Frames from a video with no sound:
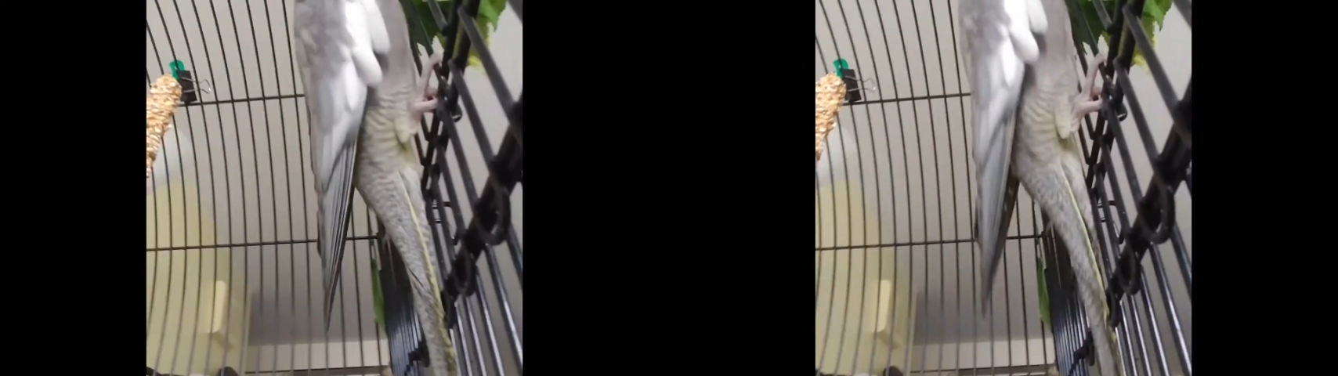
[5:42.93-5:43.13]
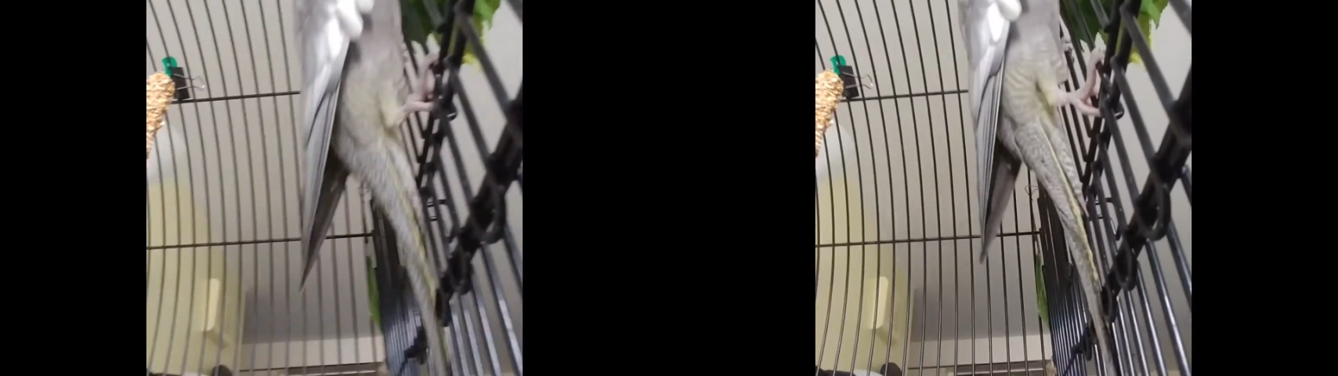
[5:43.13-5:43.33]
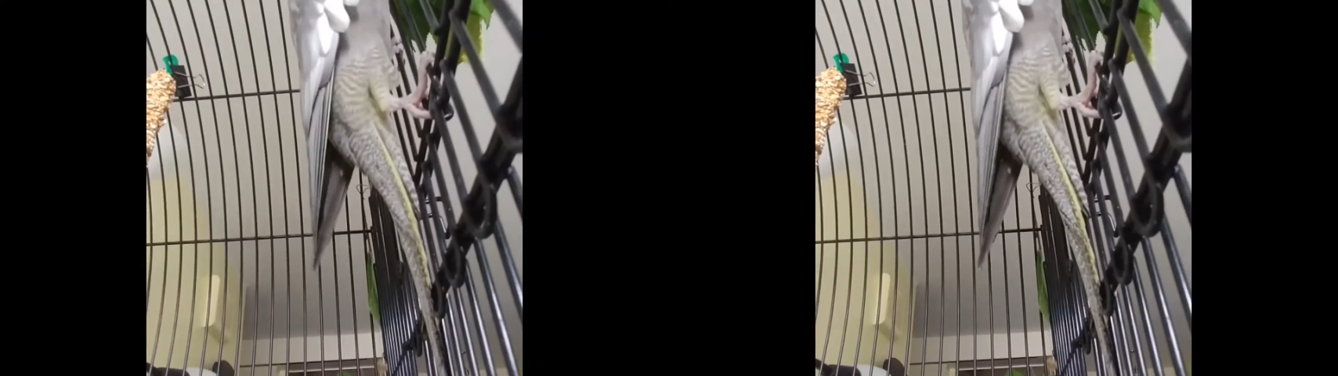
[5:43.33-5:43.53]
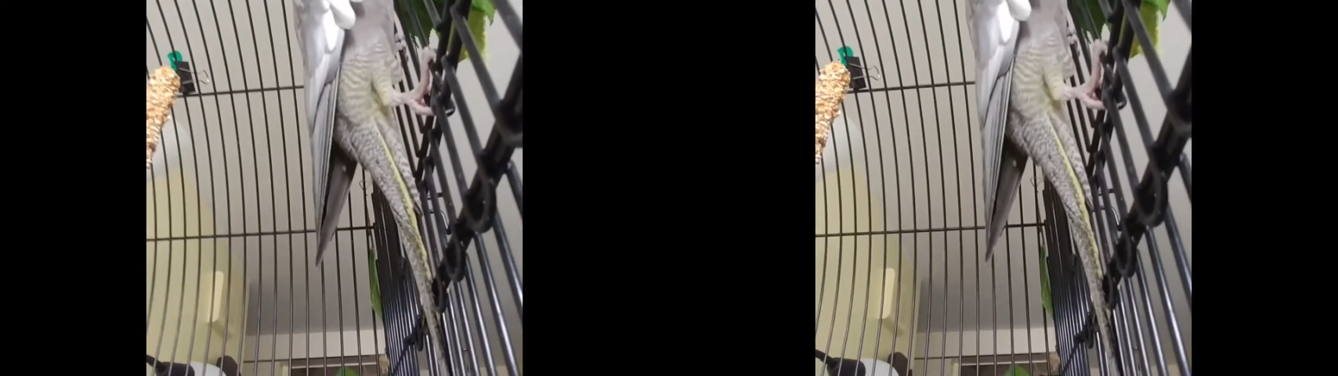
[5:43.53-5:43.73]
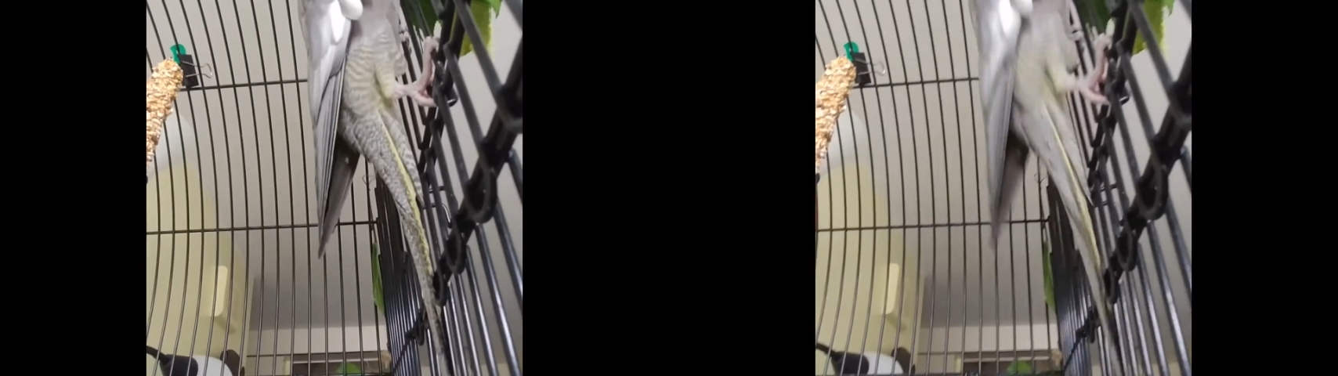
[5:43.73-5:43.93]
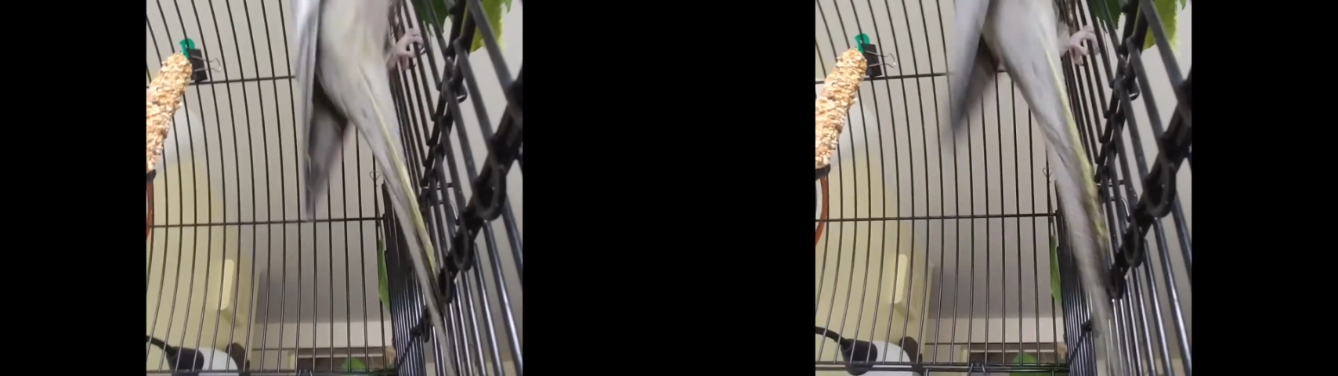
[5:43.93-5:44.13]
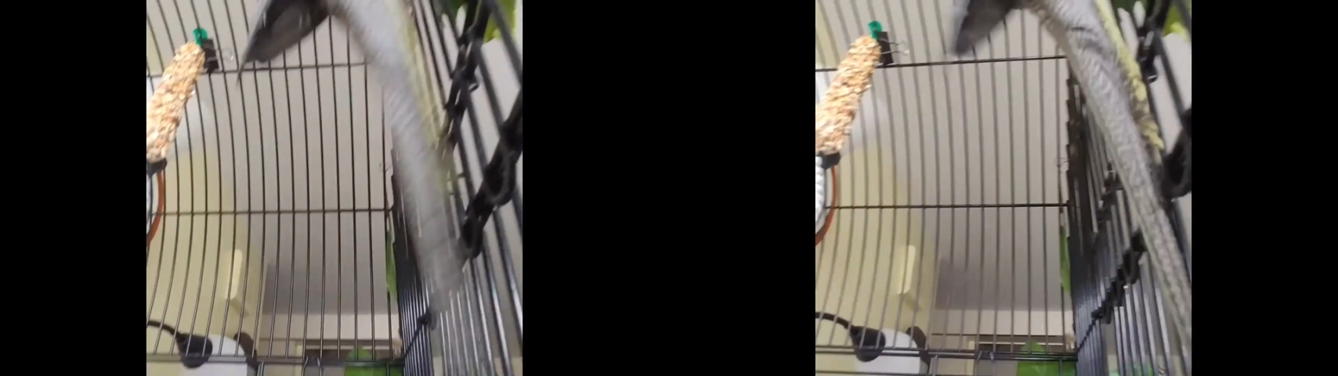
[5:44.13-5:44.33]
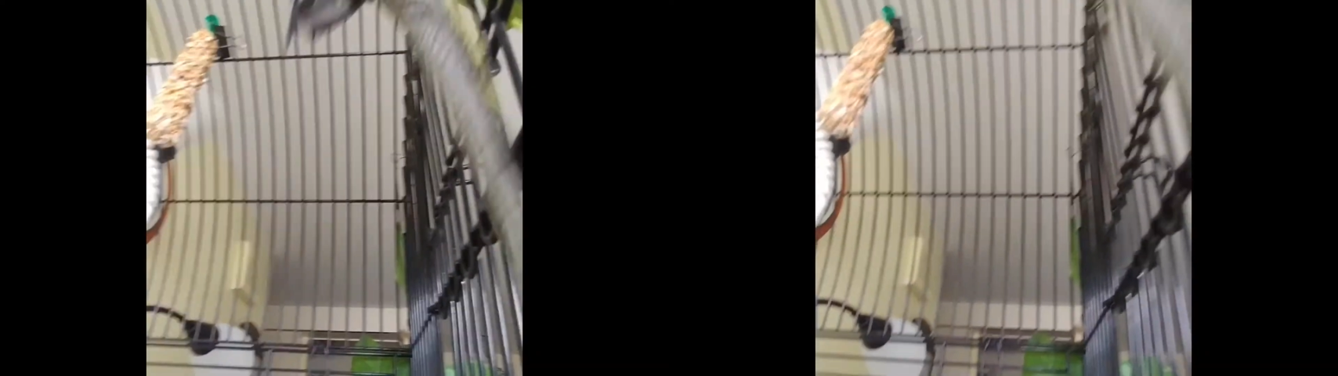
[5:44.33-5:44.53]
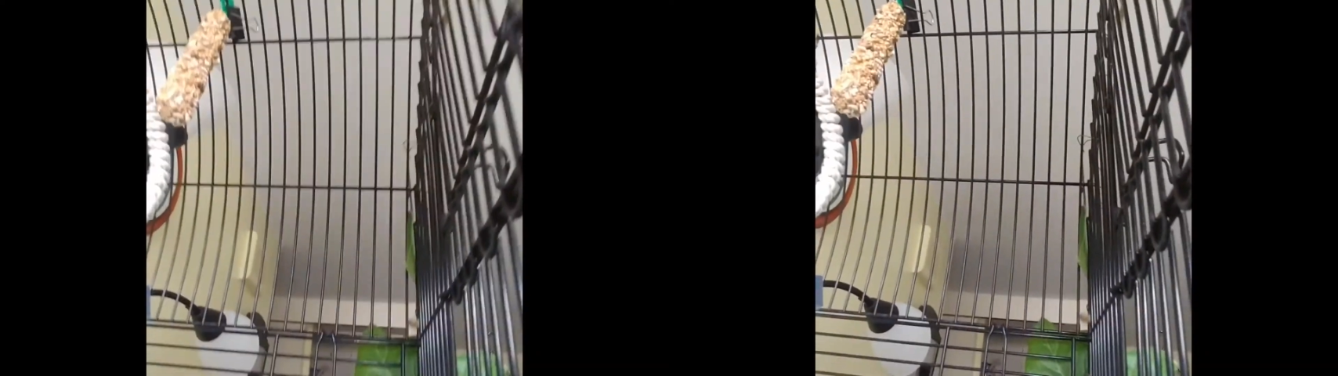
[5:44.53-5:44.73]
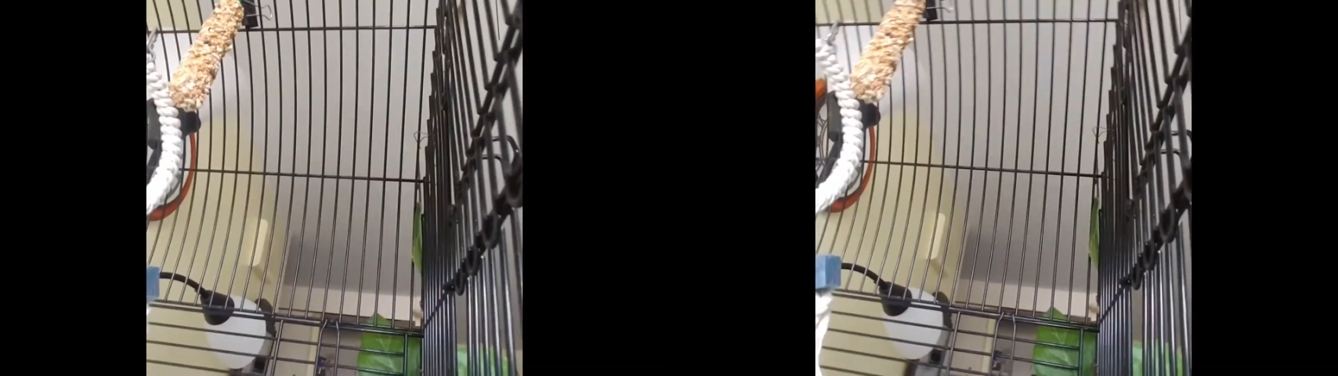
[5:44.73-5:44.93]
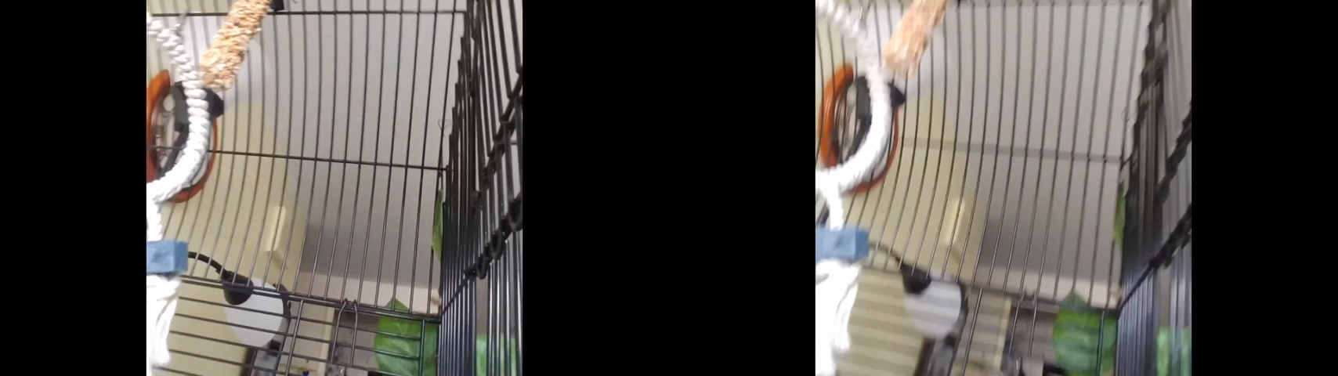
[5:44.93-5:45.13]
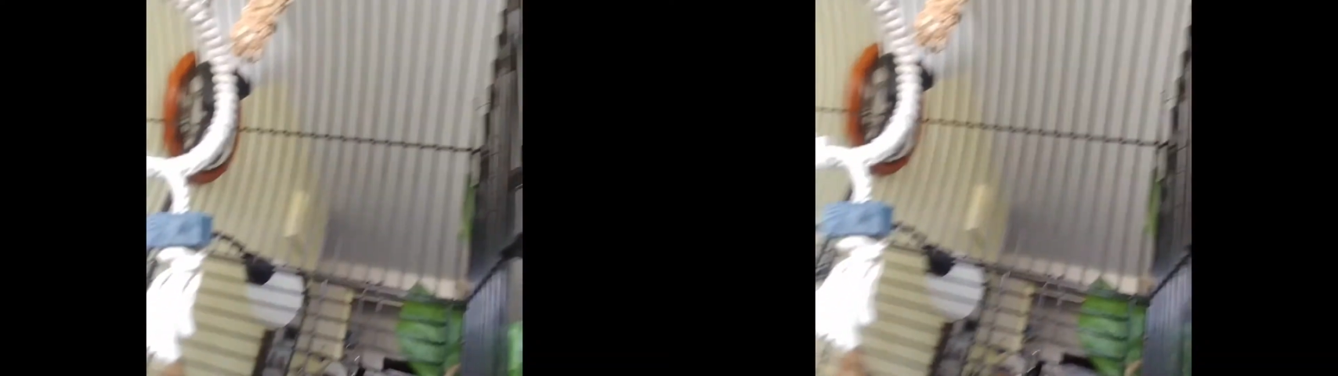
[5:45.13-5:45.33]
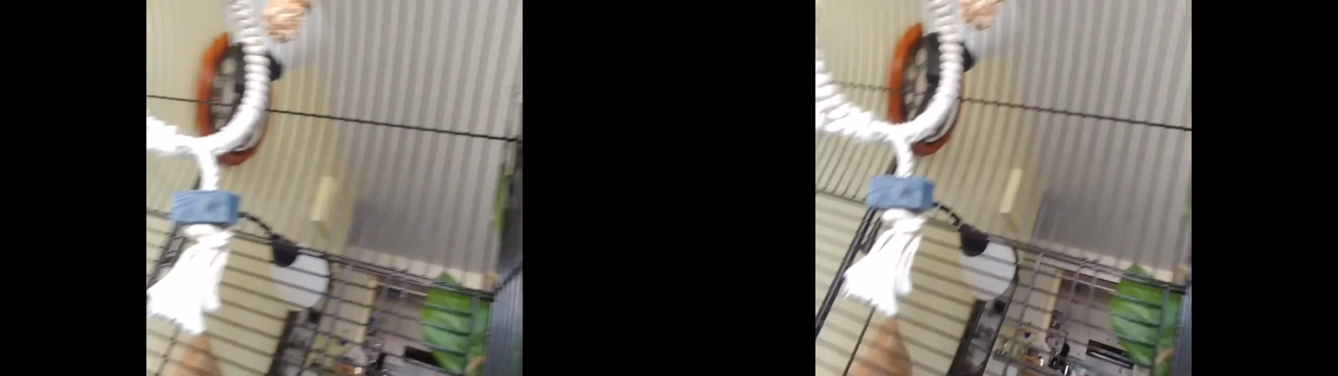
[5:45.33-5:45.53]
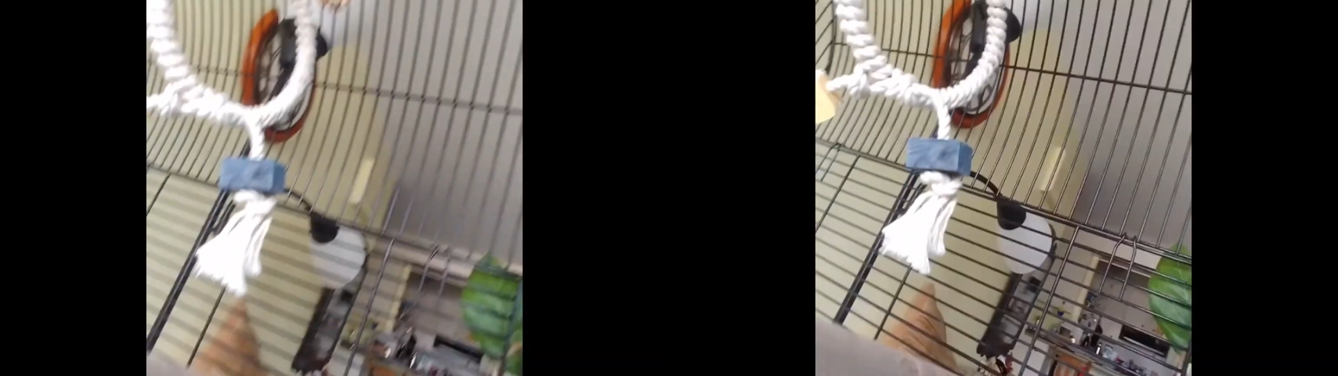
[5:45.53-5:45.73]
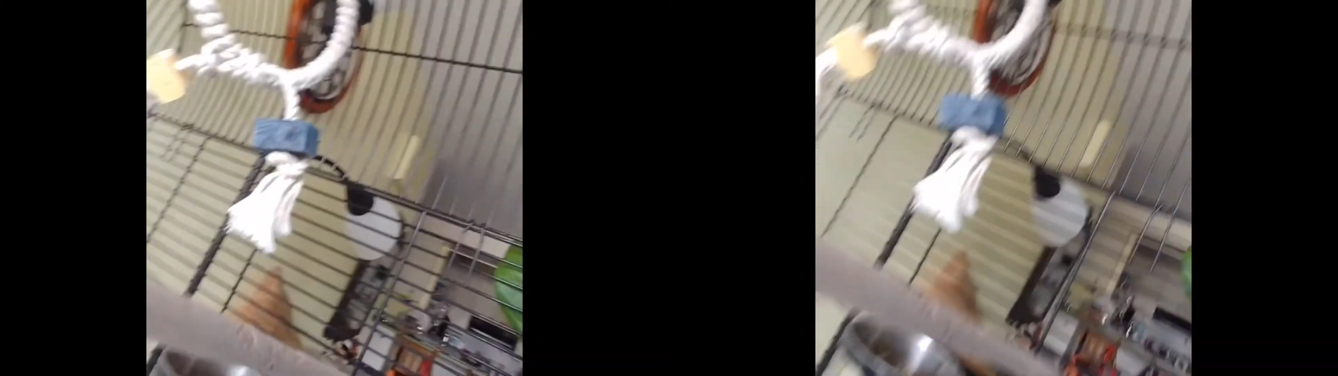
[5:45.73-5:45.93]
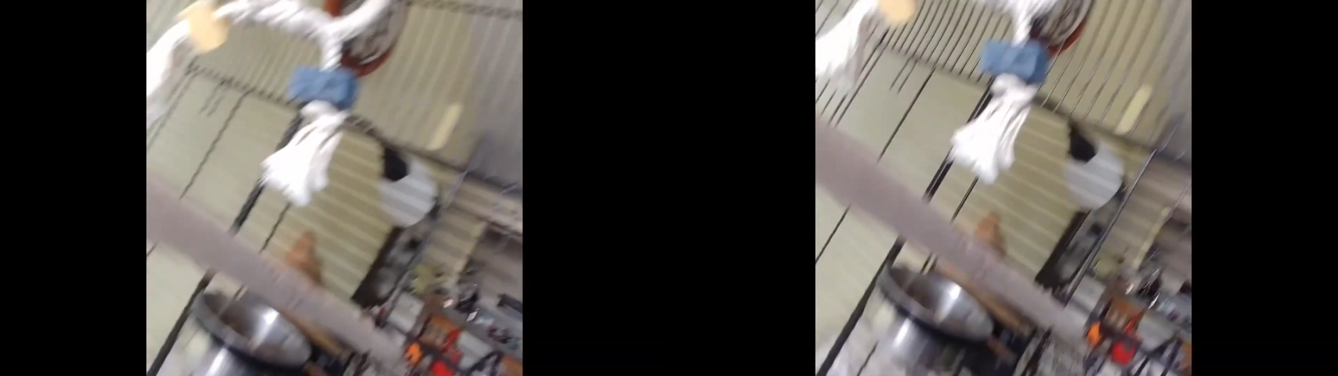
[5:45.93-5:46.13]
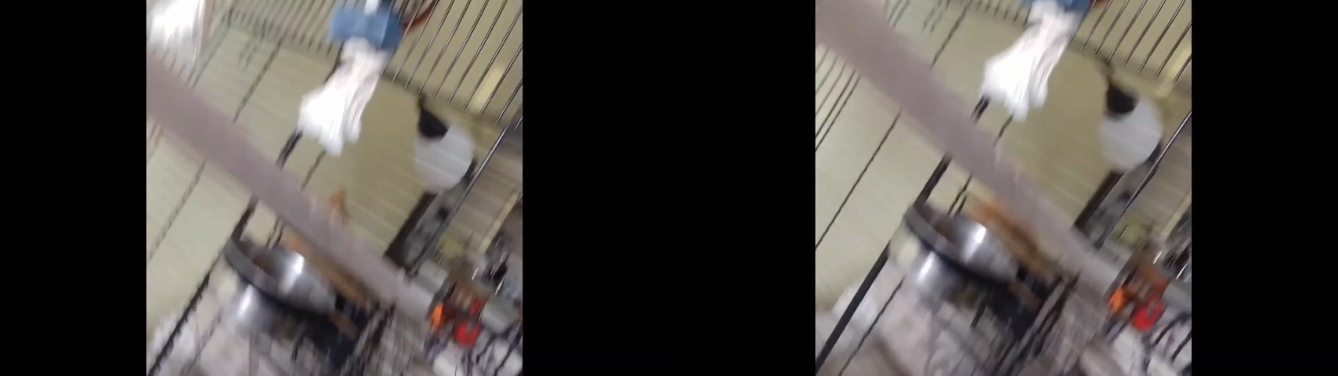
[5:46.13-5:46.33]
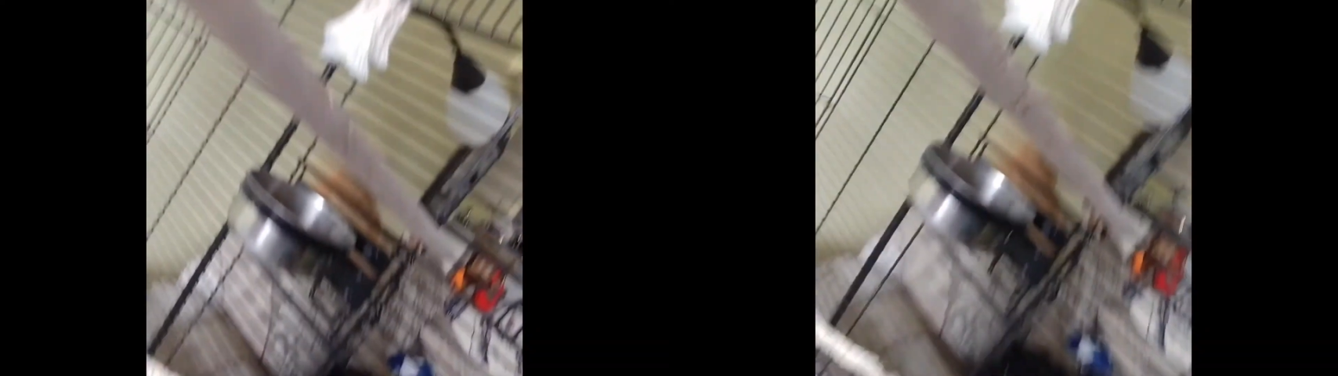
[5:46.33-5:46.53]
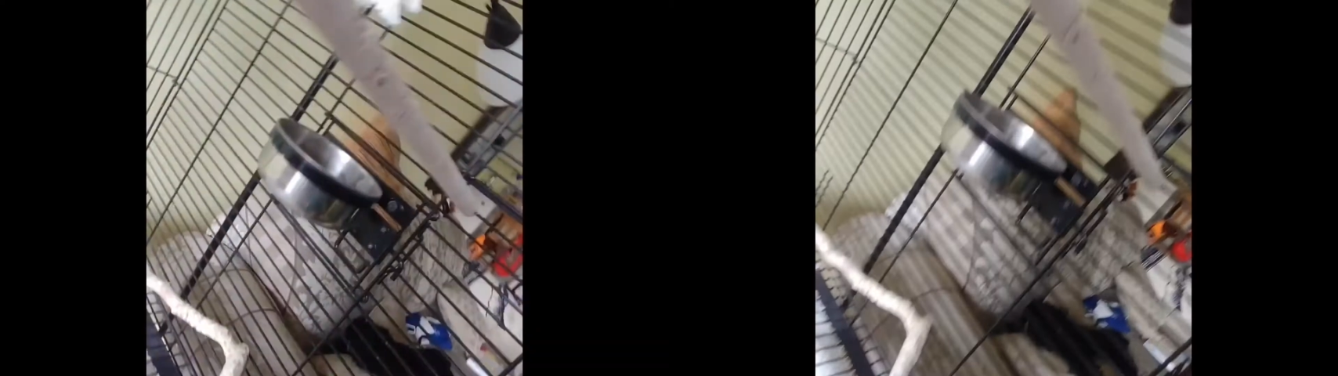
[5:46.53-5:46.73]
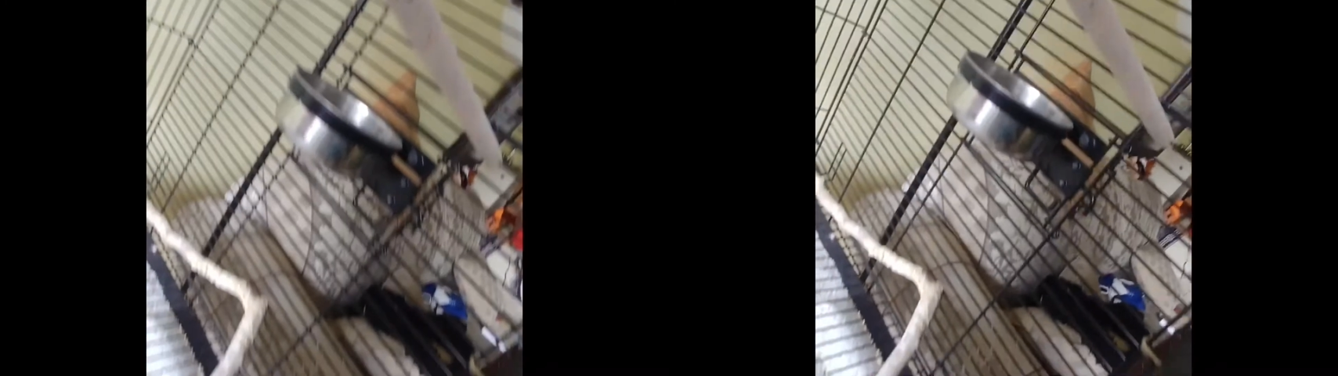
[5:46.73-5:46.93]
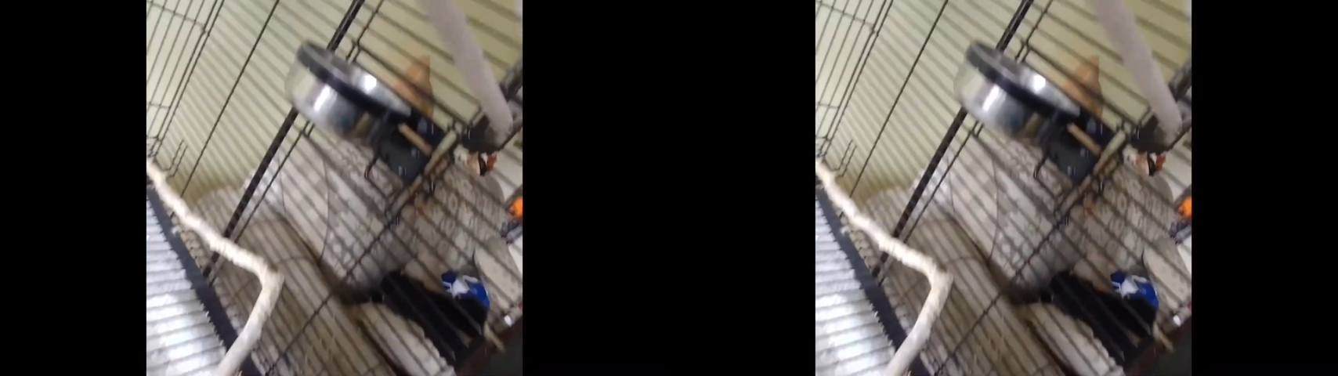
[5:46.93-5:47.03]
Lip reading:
No face is visible, so there are no lips to read.